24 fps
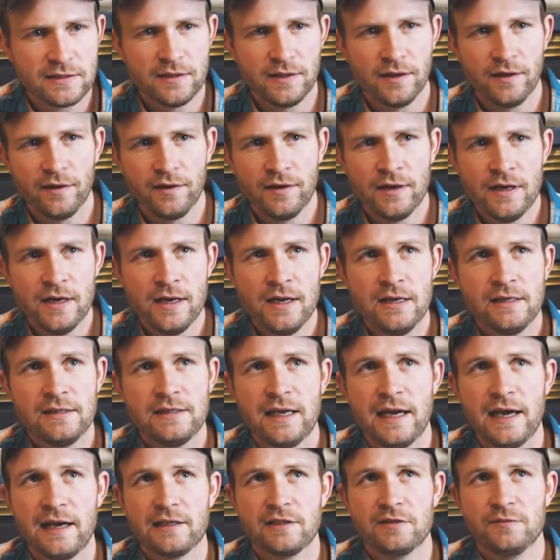their
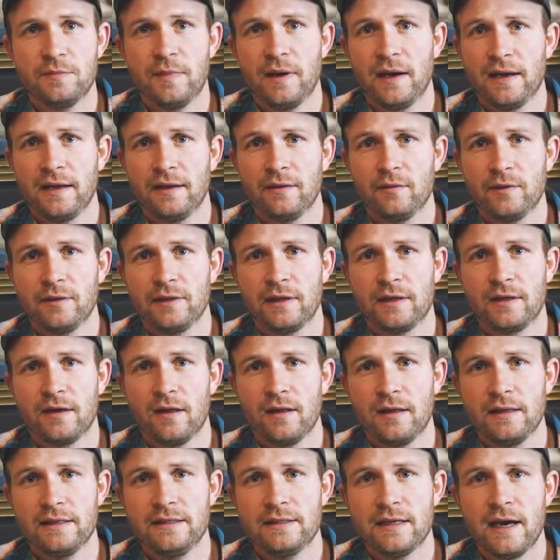tags by what they
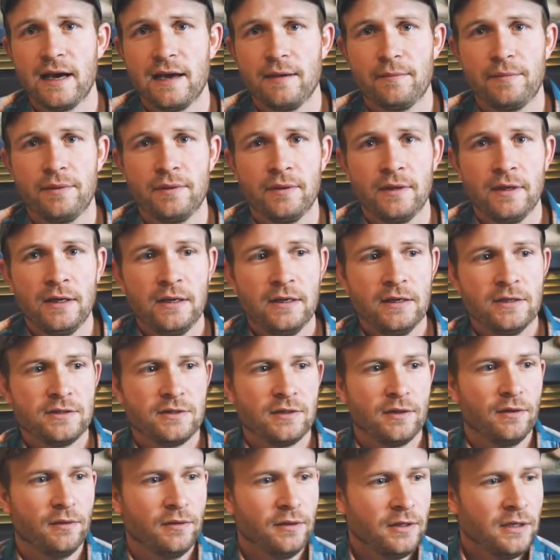call a type.
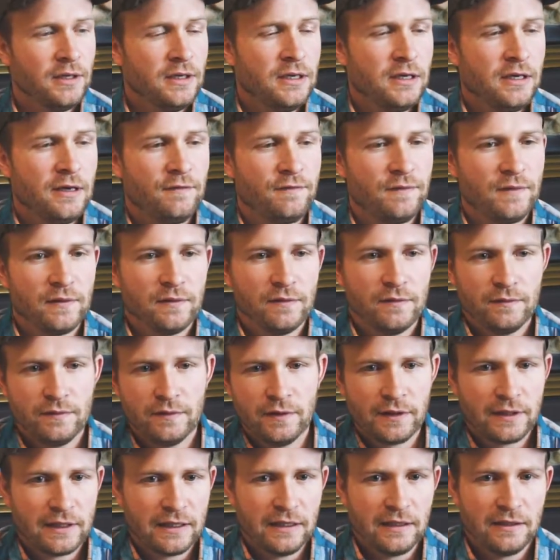So if you
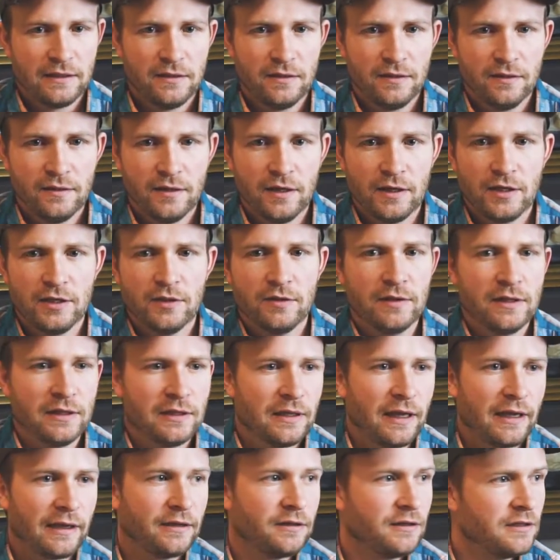look at a unit
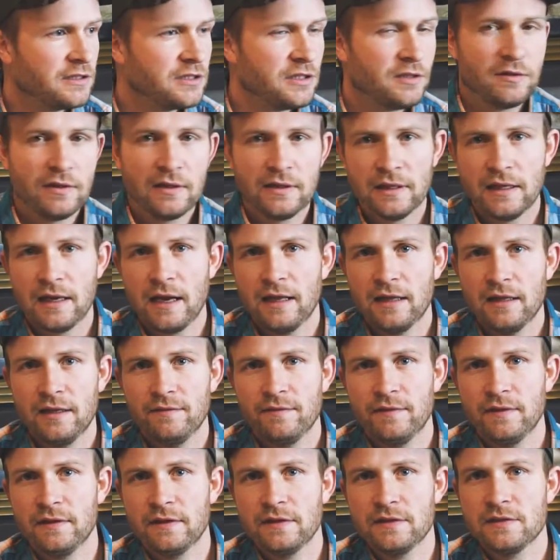like this unit that I live
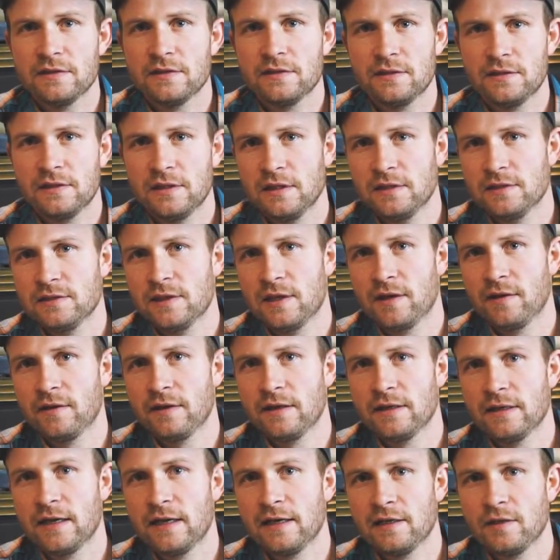in is
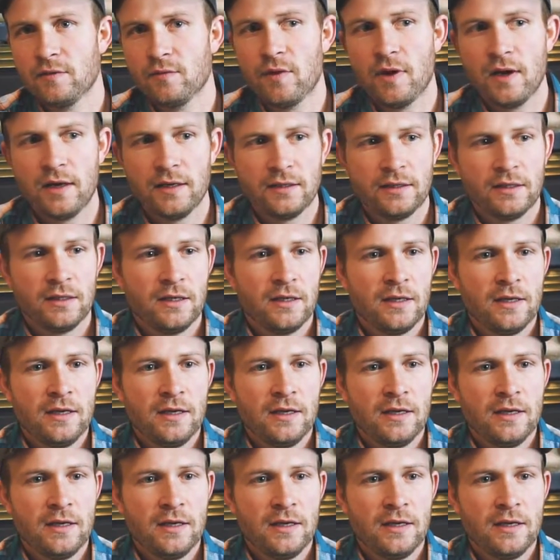Area 91.